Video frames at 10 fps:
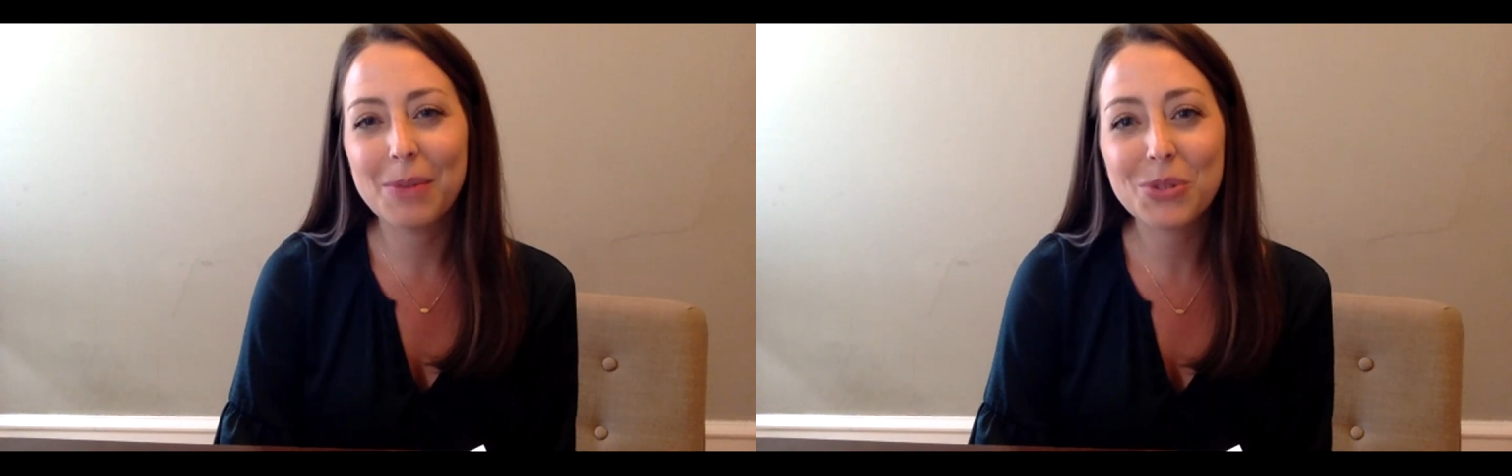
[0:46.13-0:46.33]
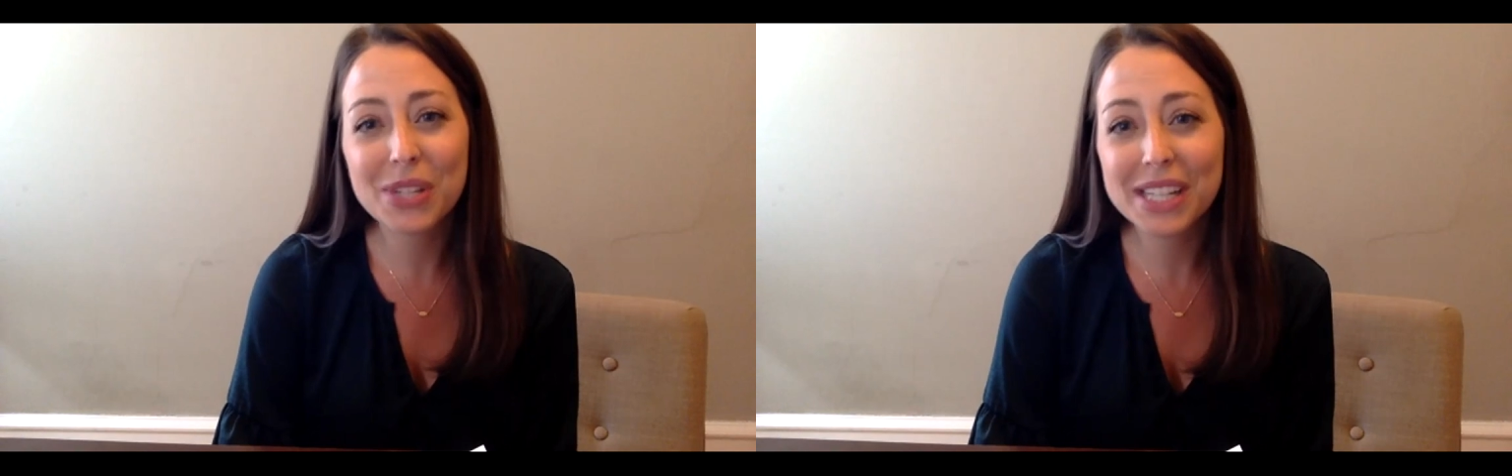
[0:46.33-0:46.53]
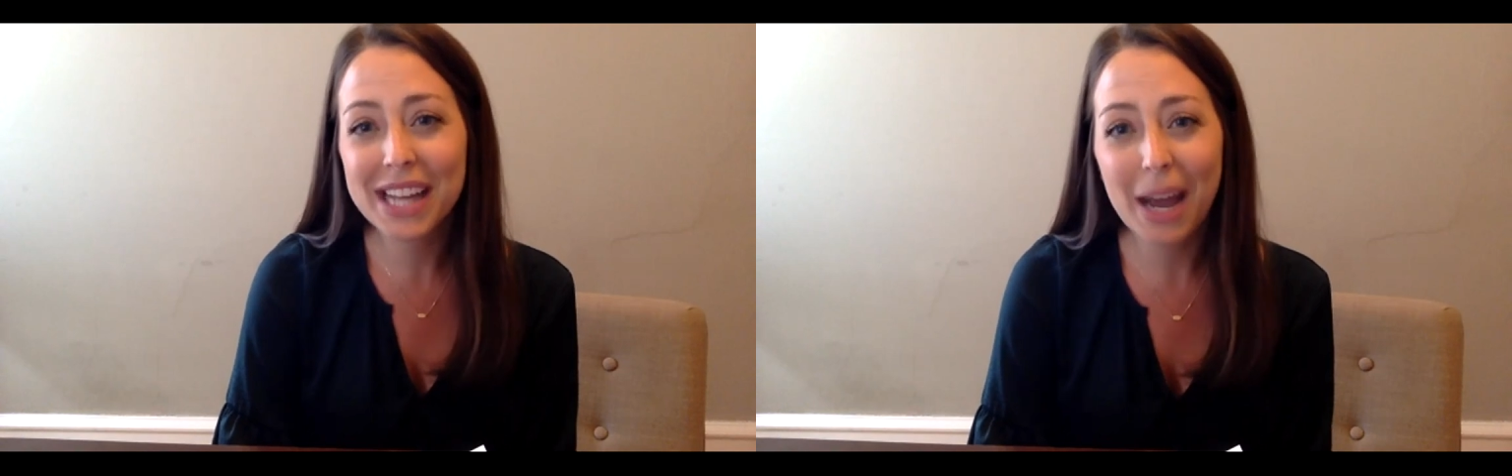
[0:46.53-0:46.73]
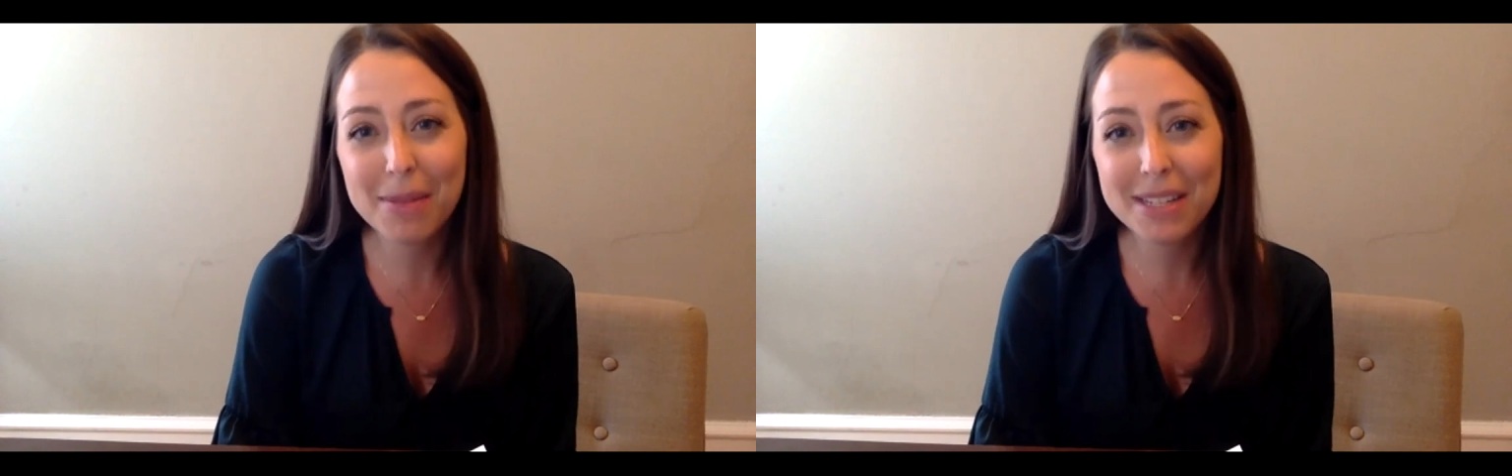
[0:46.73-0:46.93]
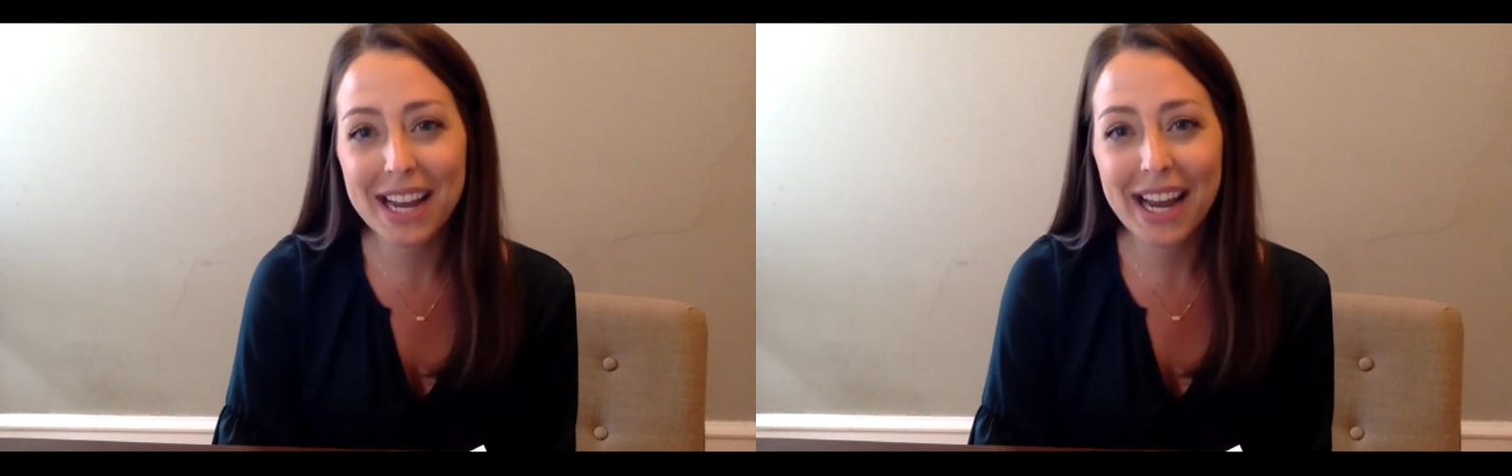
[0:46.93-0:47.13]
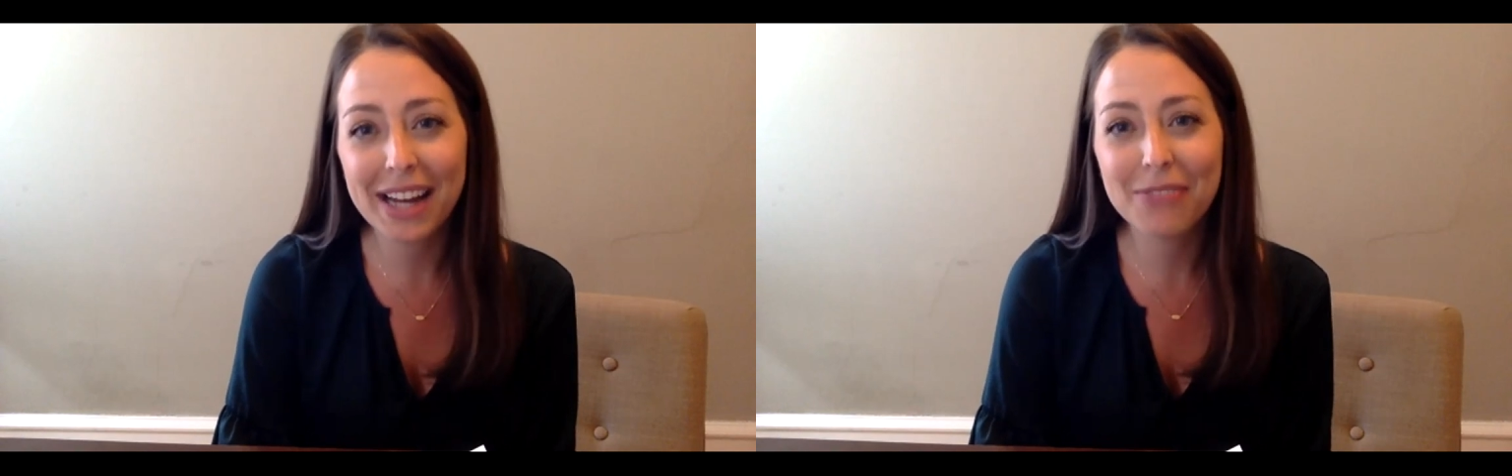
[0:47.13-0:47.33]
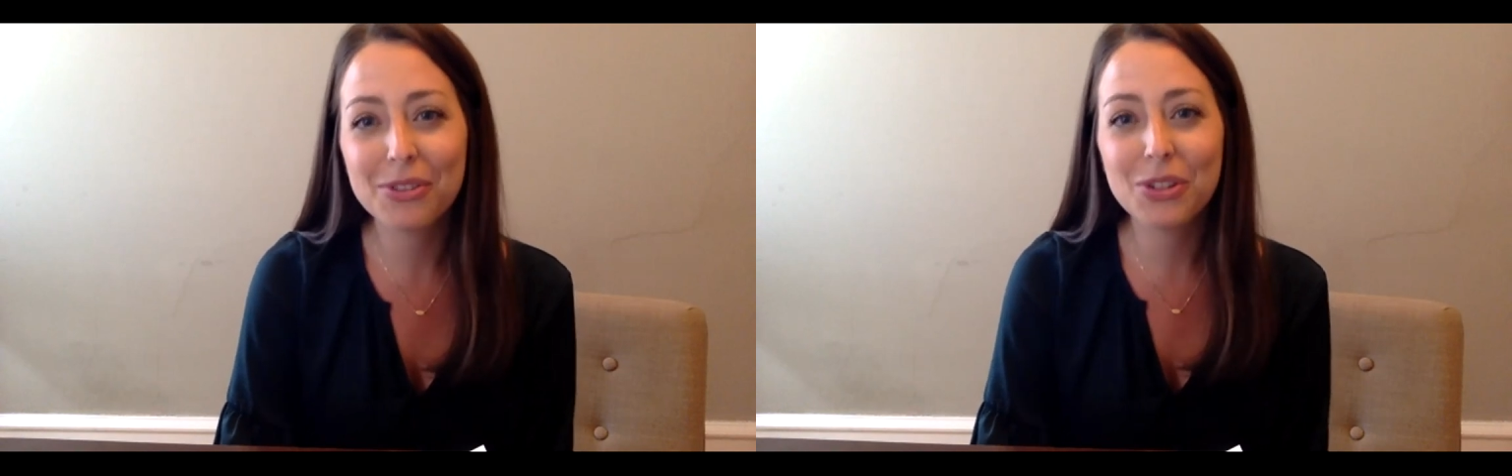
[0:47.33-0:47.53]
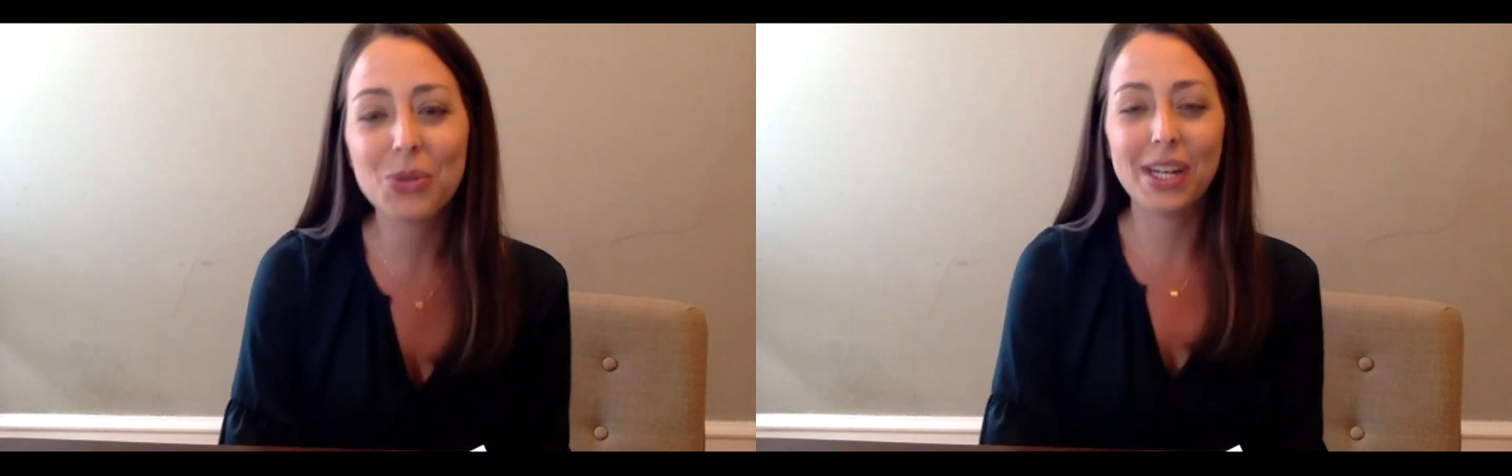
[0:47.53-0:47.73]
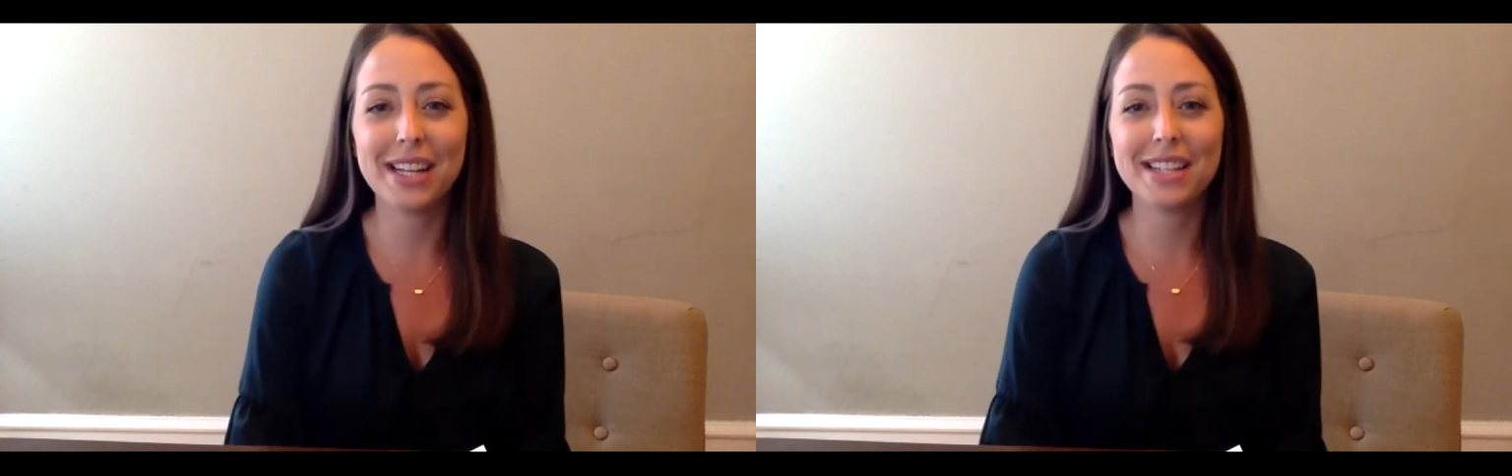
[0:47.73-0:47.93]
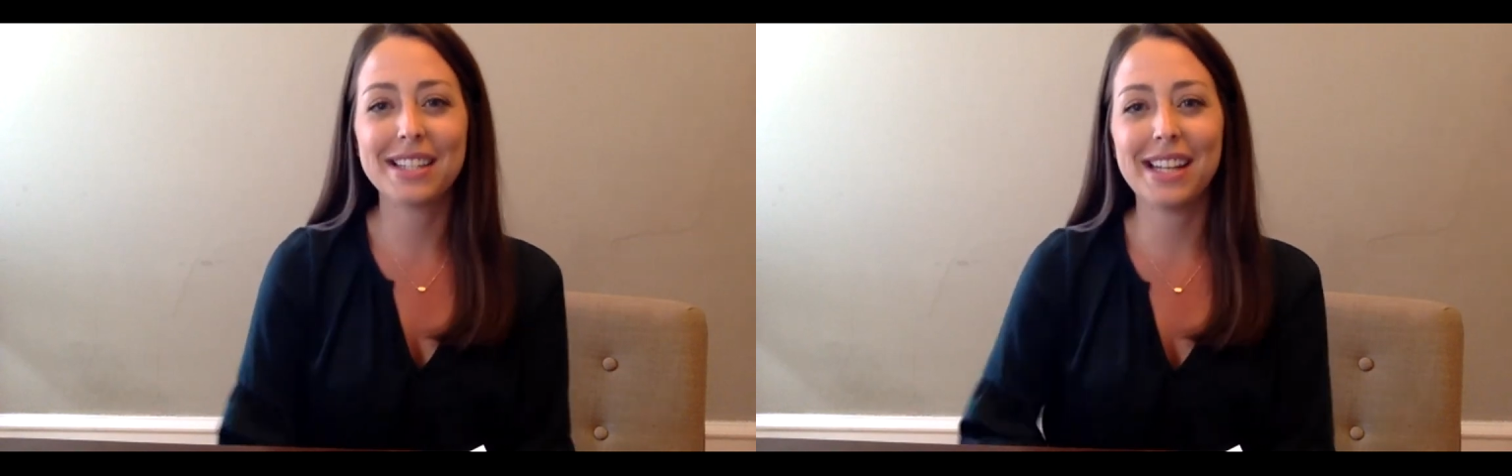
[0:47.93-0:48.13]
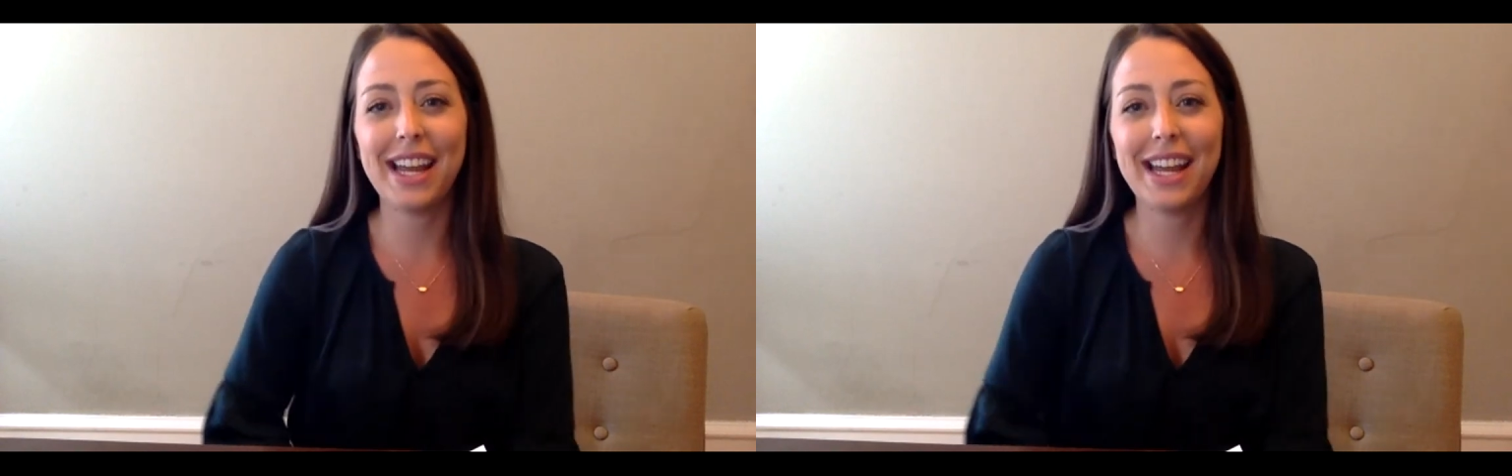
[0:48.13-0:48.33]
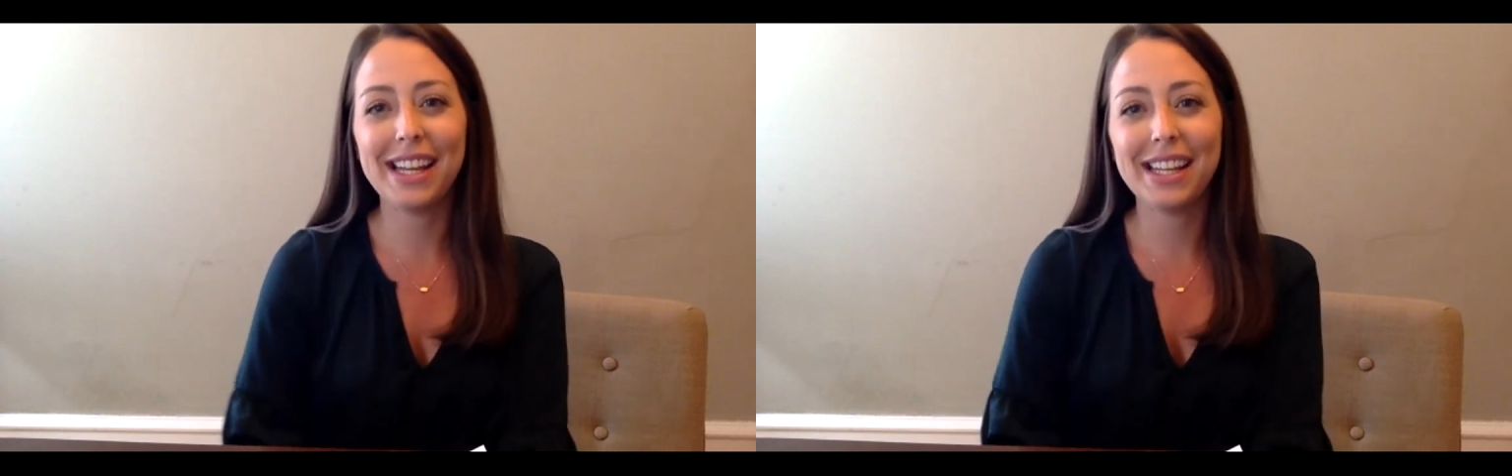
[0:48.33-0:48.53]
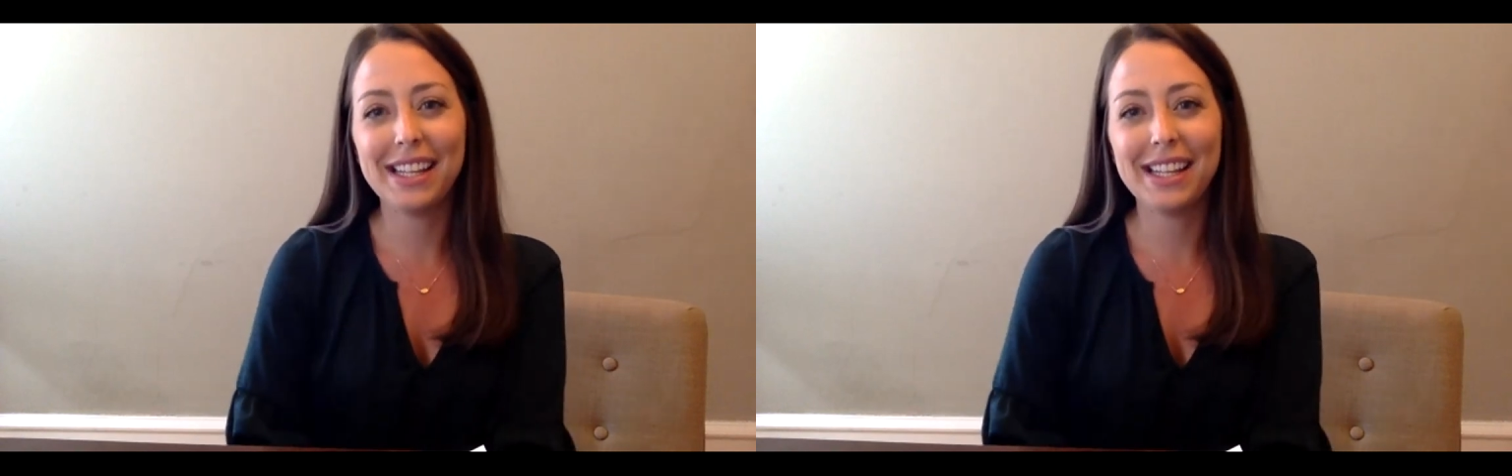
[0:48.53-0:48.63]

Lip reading: Trinity Habitat and for joining us today.